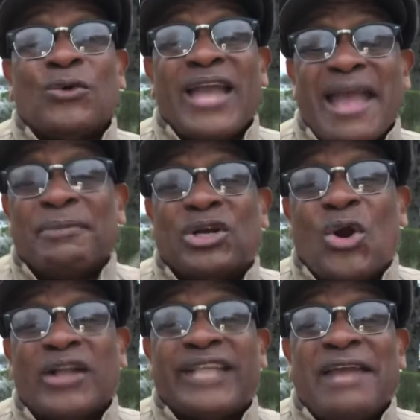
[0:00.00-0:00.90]
Gave him a
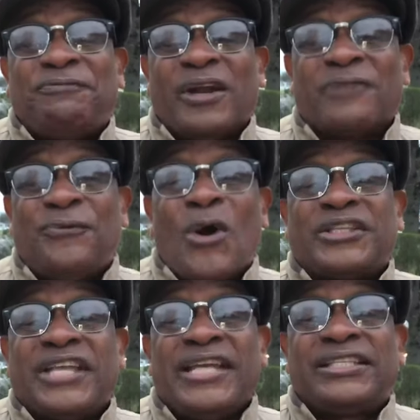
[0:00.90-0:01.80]
court date for the
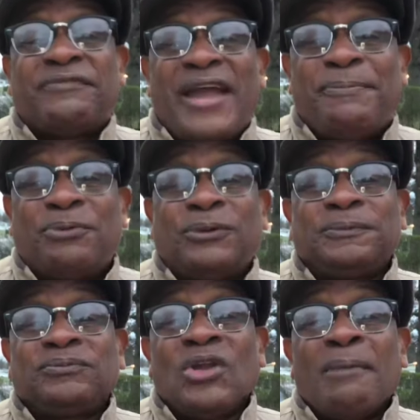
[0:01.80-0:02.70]
14th of April.
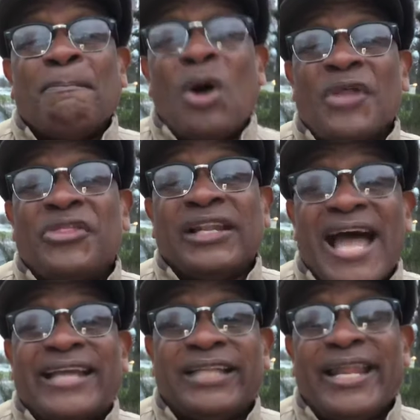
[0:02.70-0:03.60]
More than
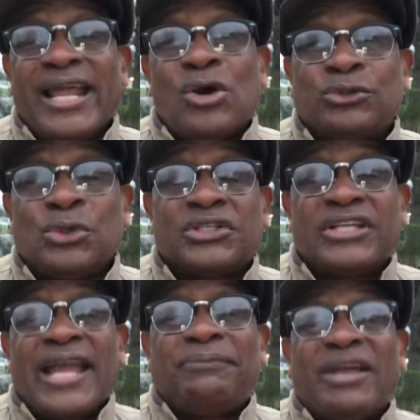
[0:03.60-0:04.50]
likely, they're going to do the
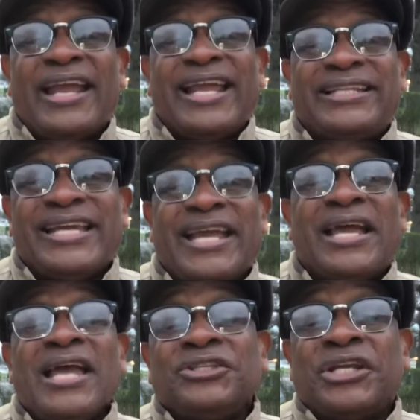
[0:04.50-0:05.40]
same thing they did
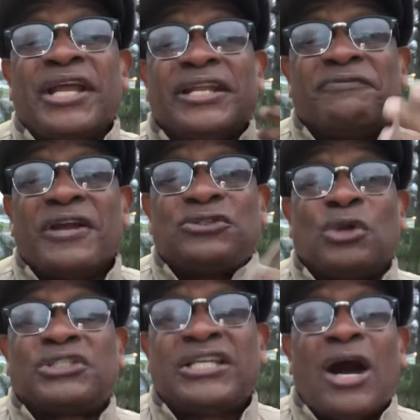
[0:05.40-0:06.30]
to the individual
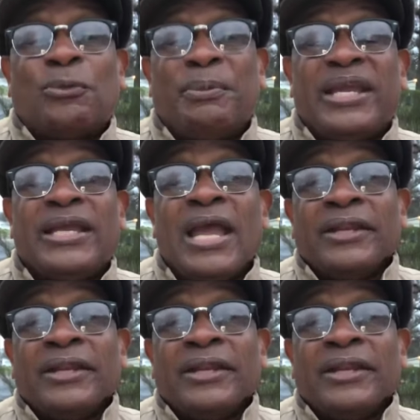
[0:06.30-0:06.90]
assault me.